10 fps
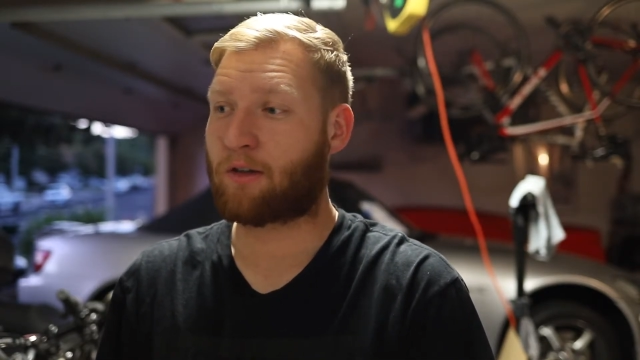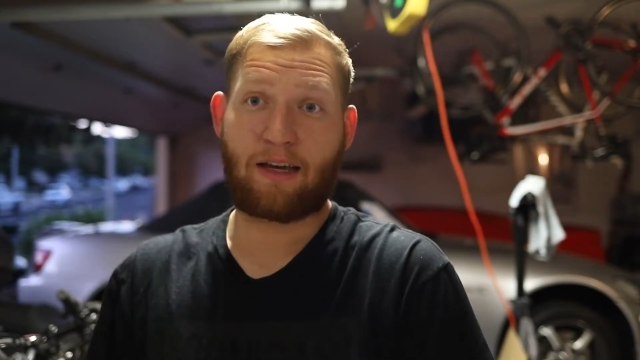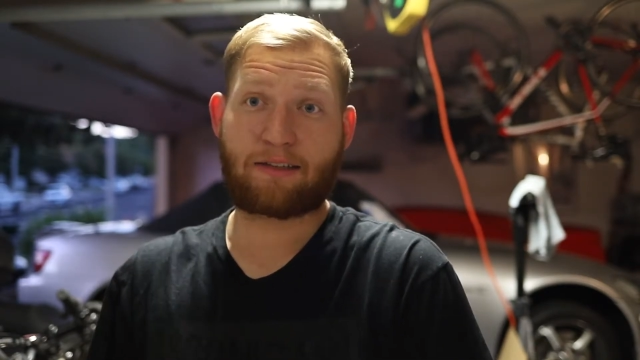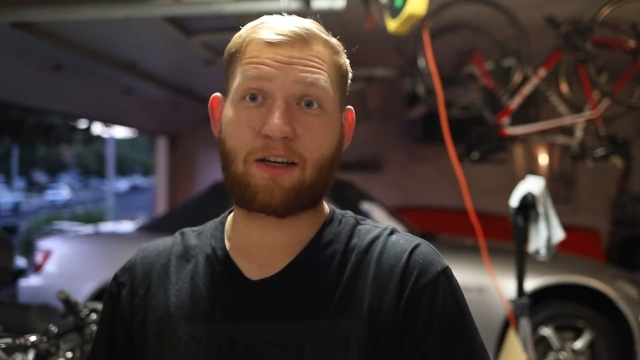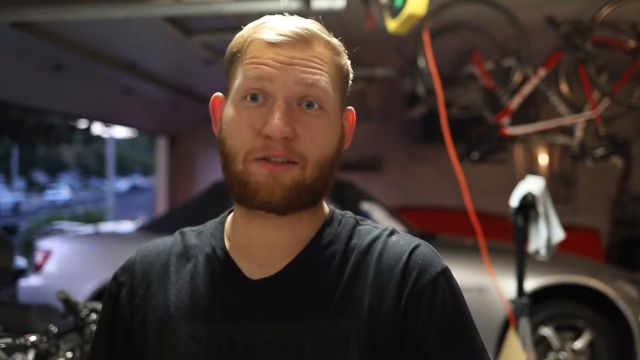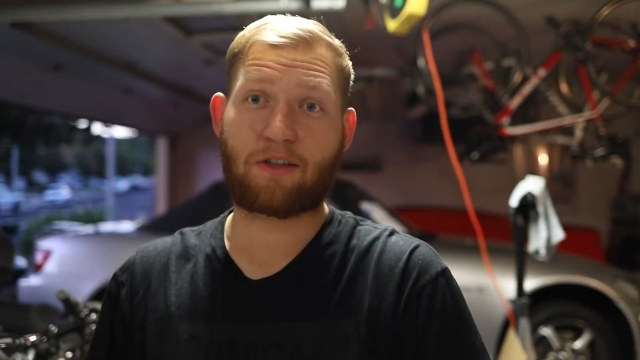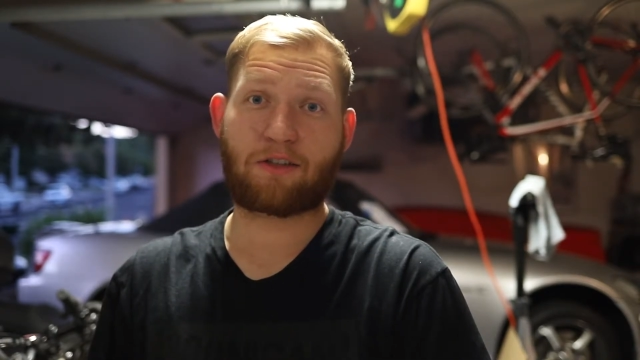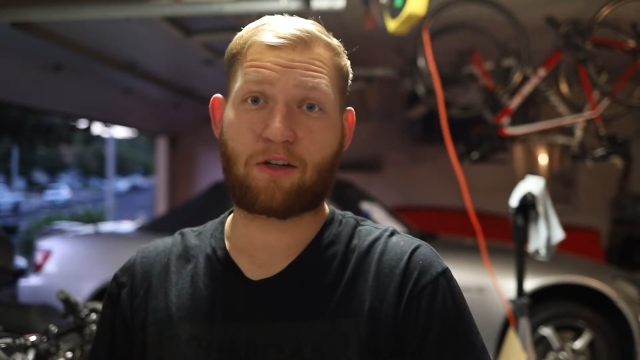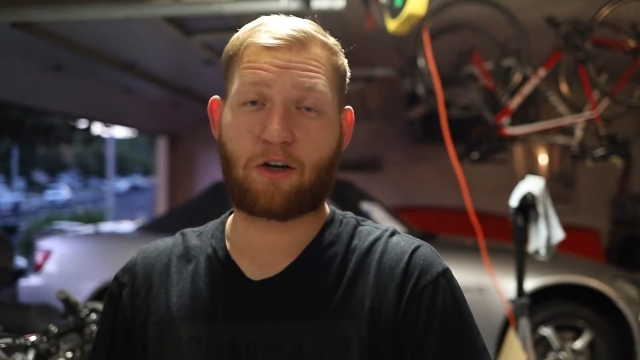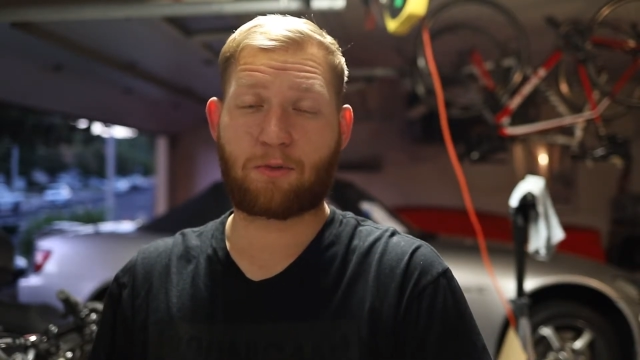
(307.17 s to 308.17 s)
It sucks because
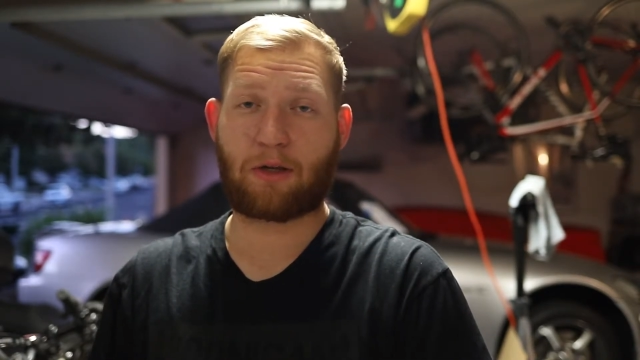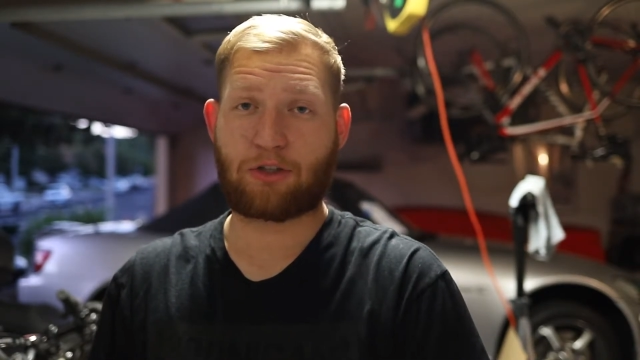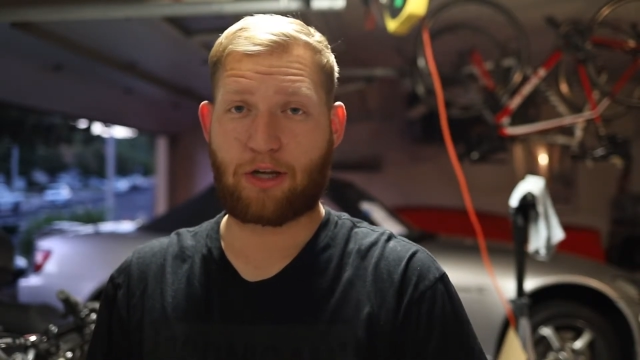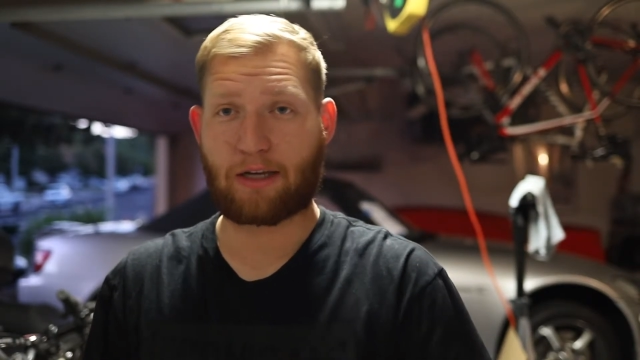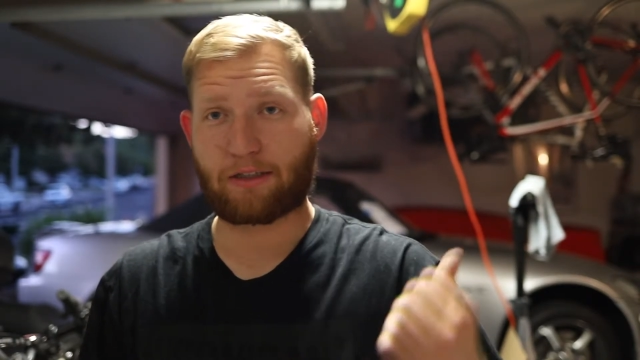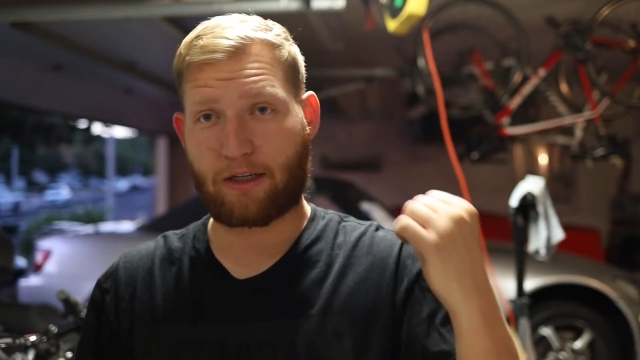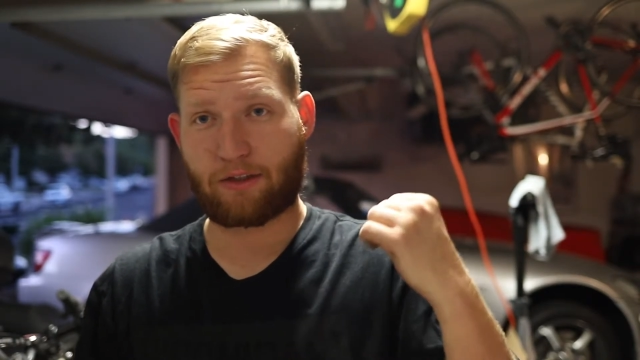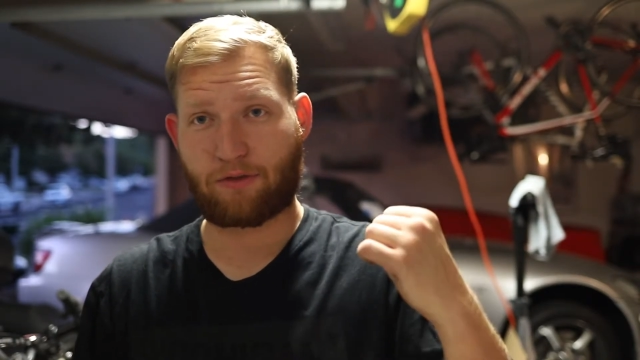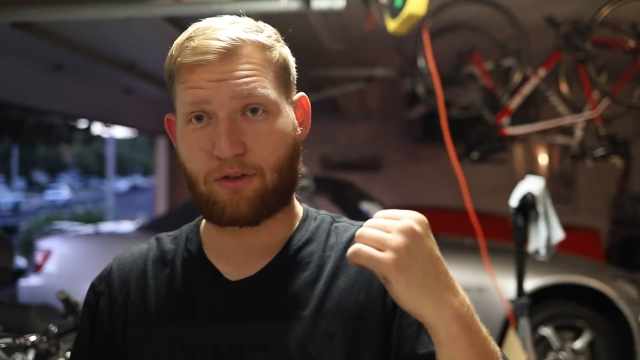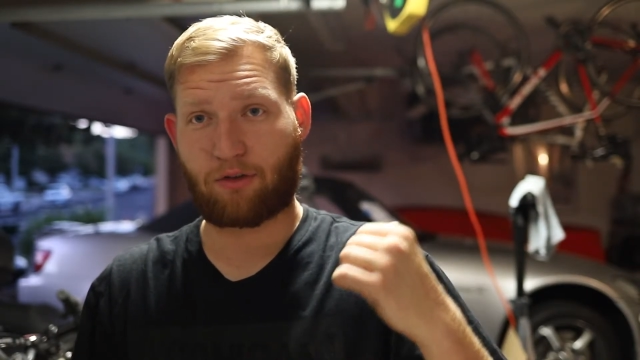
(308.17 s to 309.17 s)
the car's been on jack
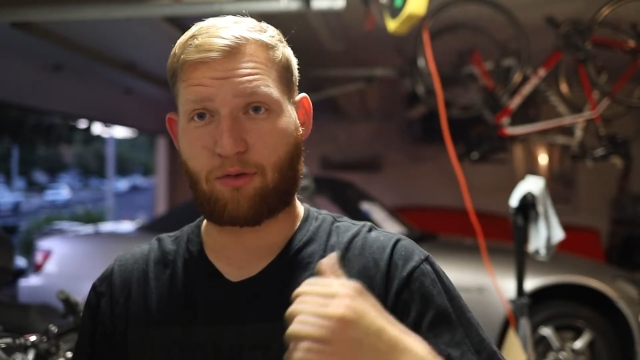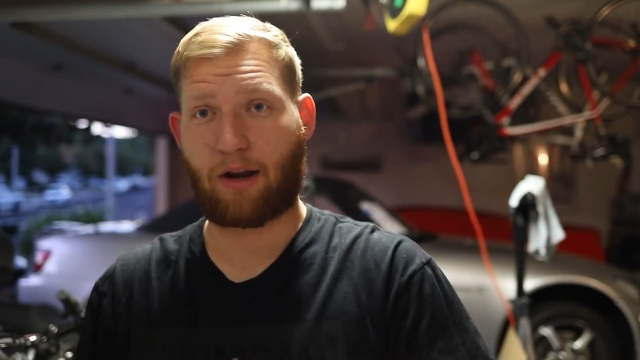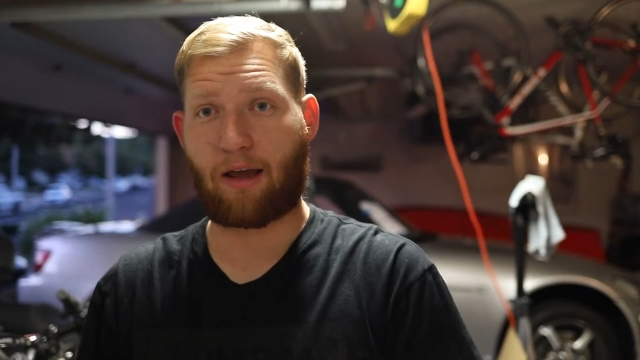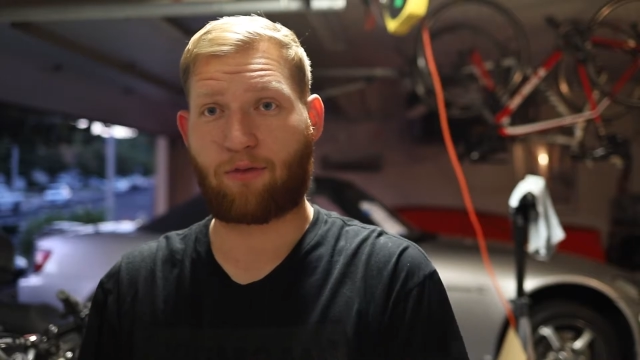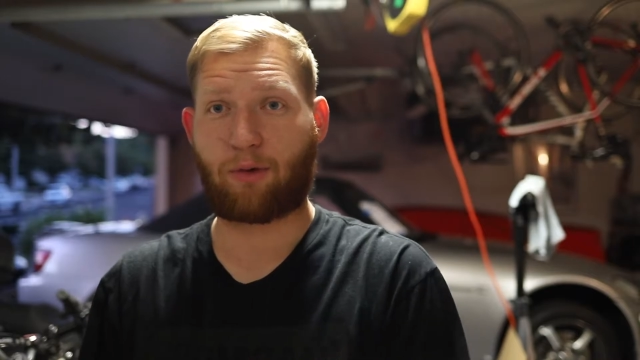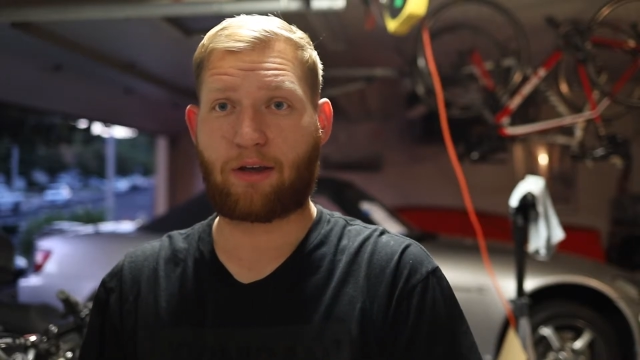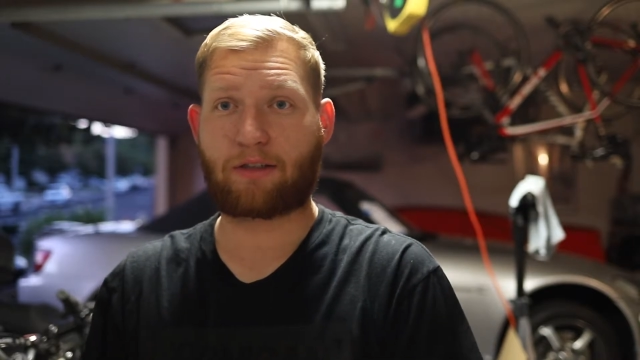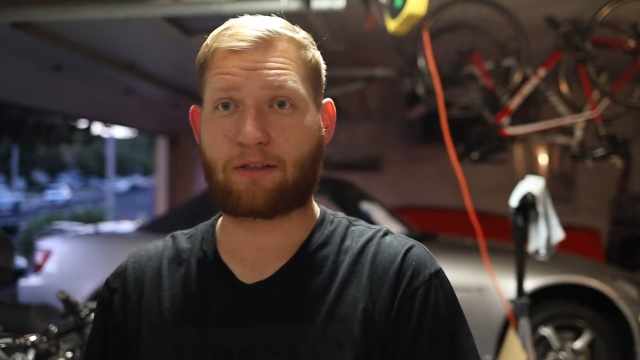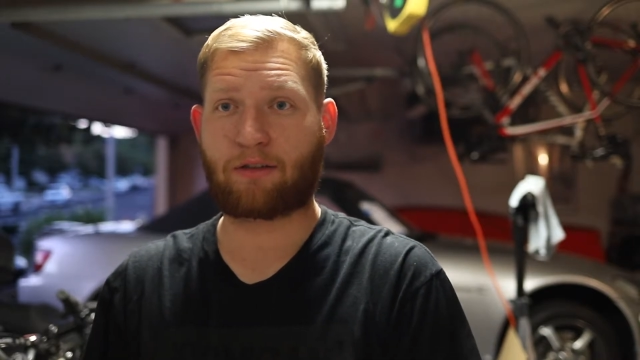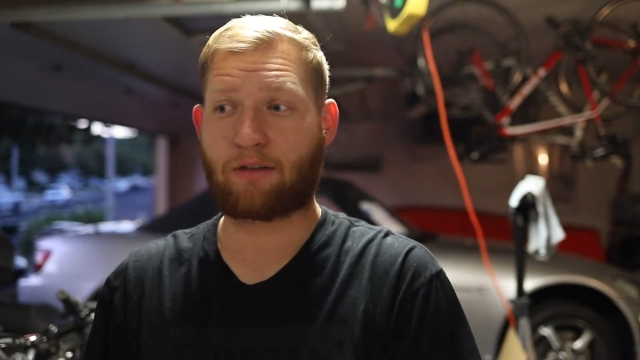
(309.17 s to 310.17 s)
stands for 3.5
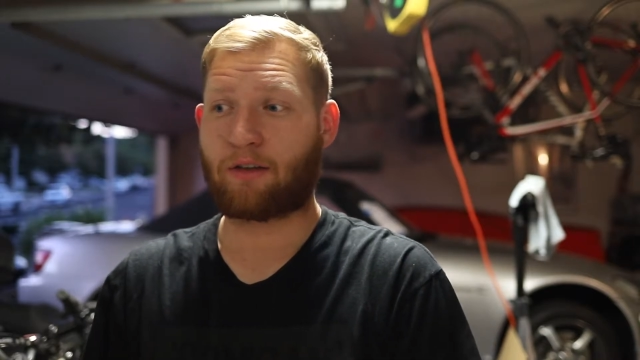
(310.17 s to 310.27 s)
weeks